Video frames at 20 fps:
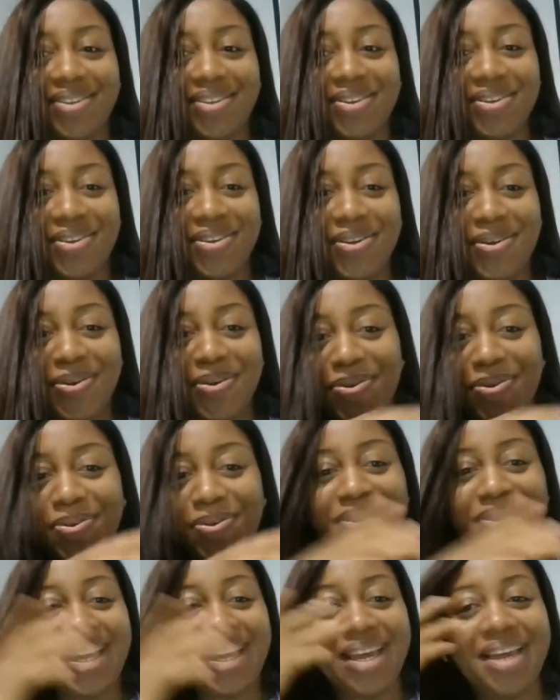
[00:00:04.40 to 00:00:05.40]

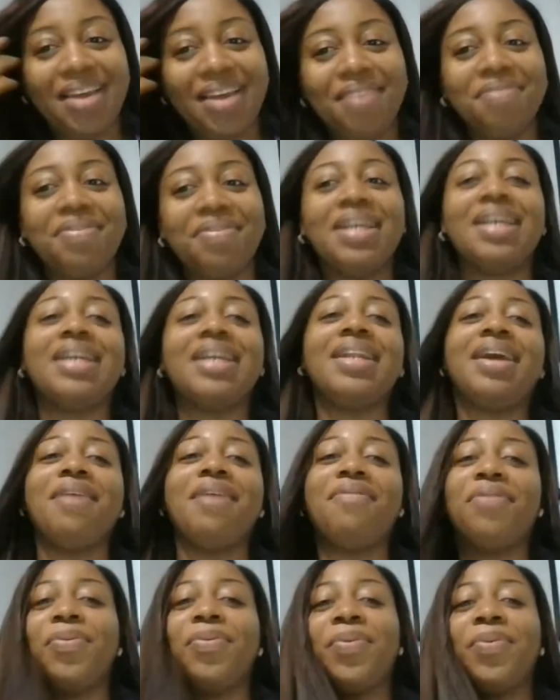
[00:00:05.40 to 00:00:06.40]
Good evening,
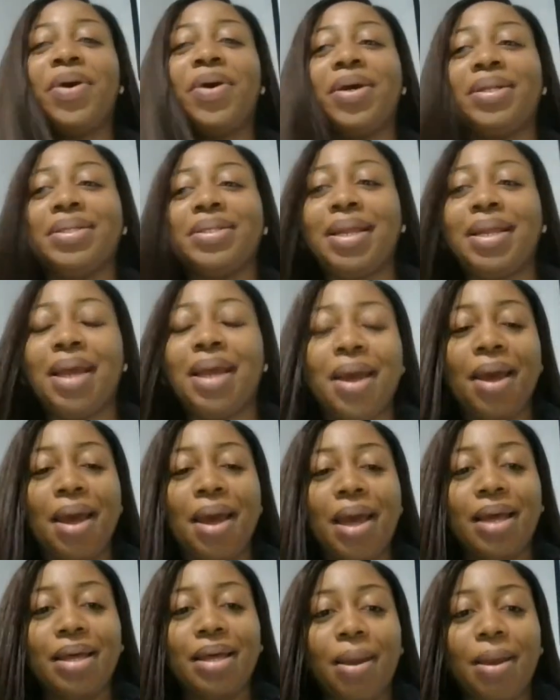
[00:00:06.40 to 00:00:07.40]
everyone.
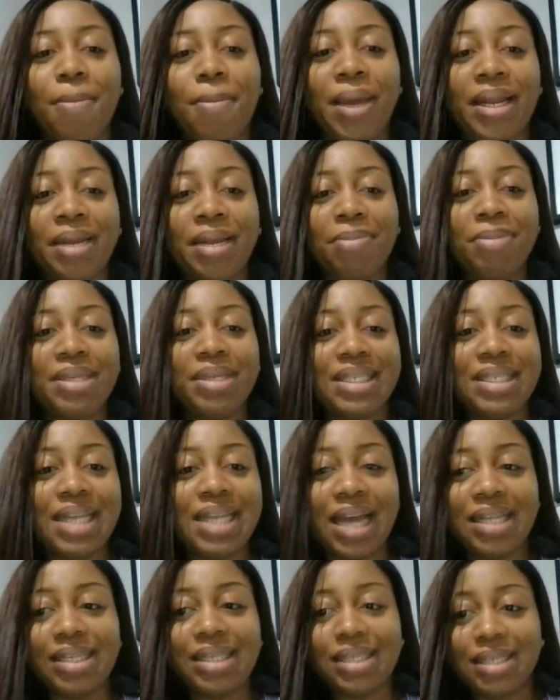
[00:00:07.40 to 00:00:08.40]
My name is
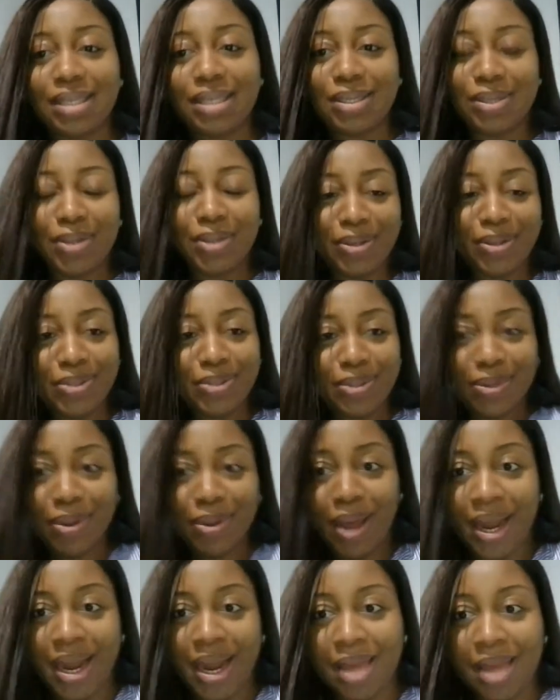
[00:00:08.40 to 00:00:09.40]
Nancy
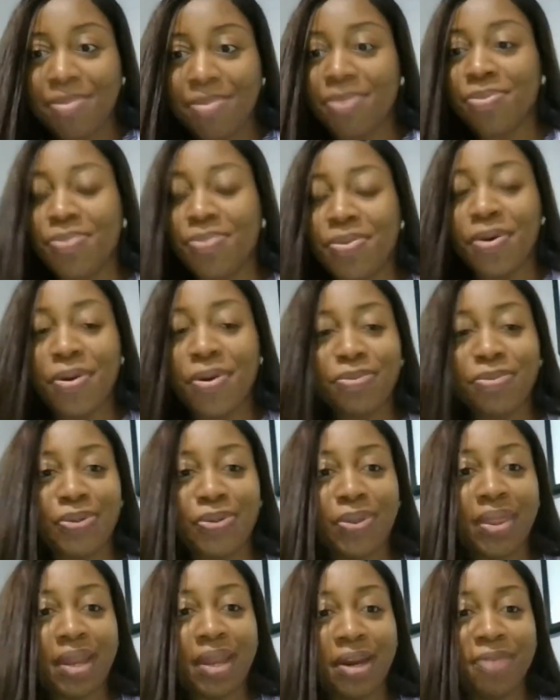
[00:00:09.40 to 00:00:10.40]
Dozu, and I am a mom
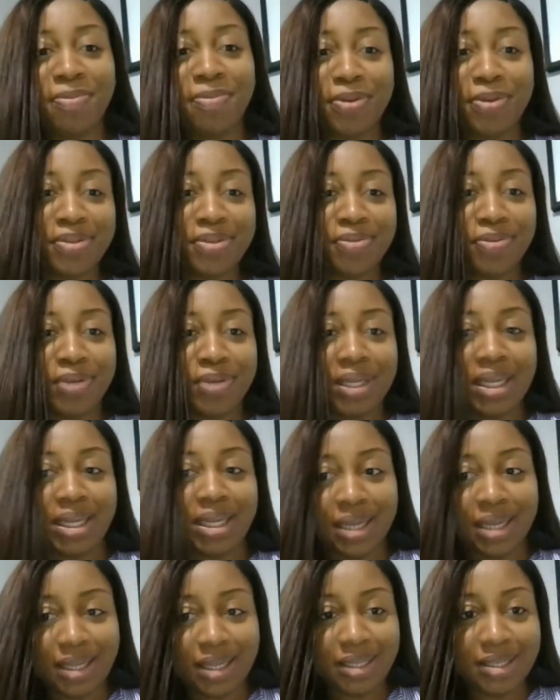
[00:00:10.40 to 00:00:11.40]
to three beautiful
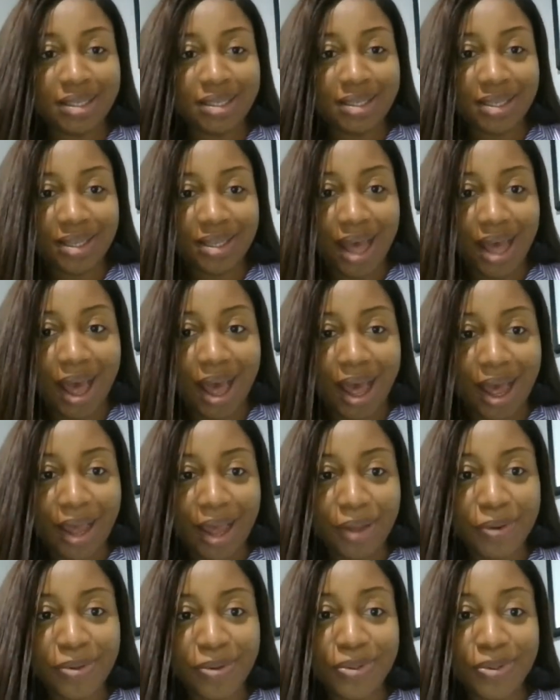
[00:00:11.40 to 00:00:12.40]
kids.
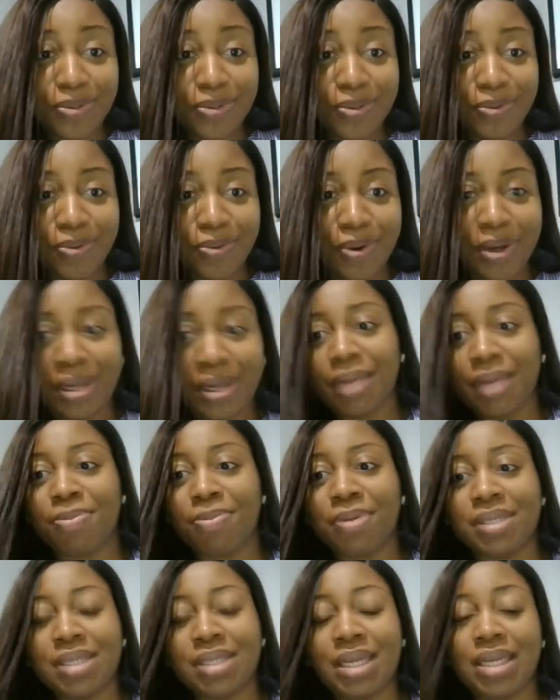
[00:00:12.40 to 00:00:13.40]
I also run a
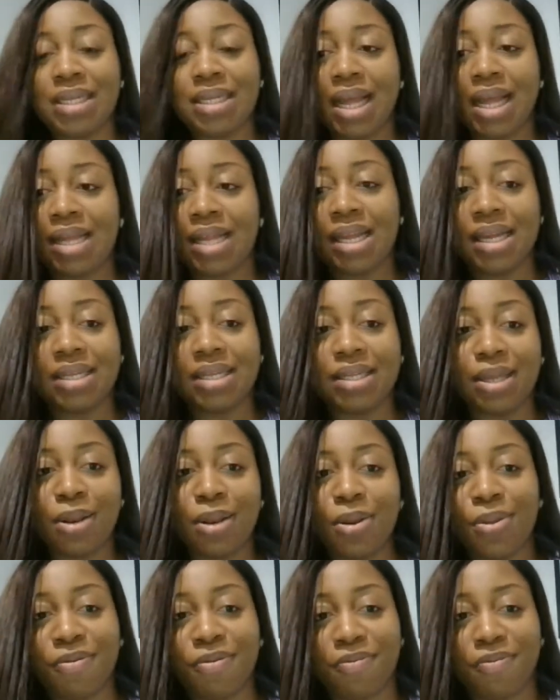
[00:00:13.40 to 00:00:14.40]
business that takes a
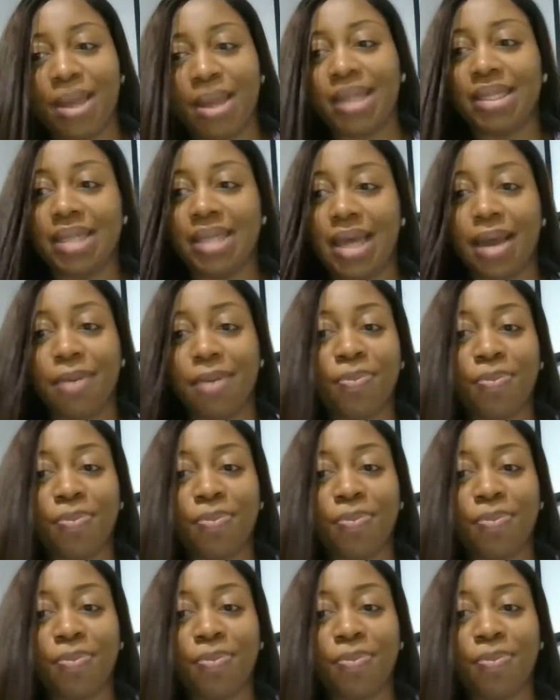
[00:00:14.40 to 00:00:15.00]
lot of my time.